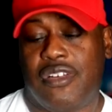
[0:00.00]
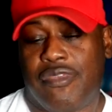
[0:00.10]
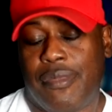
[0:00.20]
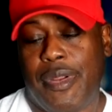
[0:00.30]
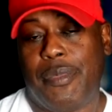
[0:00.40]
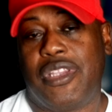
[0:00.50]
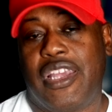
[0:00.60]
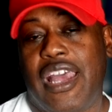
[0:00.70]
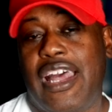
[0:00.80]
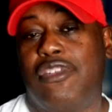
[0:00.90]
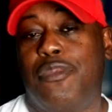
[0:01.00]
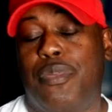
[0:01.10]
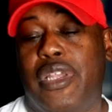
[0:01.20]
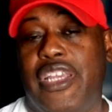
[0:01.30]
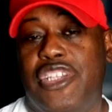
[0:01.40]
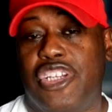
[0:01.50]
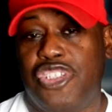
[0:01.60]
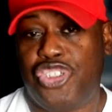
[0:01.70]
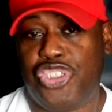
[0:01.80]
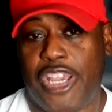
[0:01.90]
Remember the guy who played
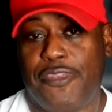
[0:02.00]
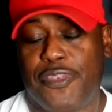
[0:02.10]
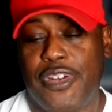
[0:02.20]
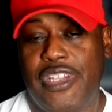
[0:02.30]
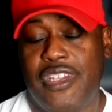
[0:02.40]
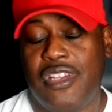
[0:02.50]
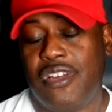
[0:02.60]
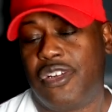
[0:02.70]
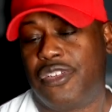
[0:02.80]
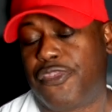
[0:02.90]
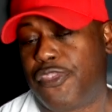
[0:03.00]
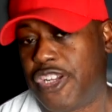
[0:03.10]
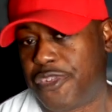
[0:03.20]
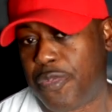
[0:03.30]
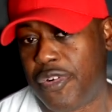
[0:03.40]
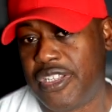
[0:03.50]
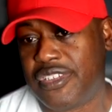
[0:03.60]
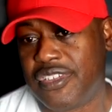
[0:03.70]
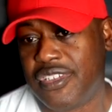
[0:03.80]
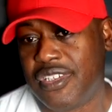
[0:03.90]
Jeffrey on The Fresh
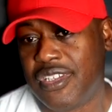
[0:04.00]
Prince?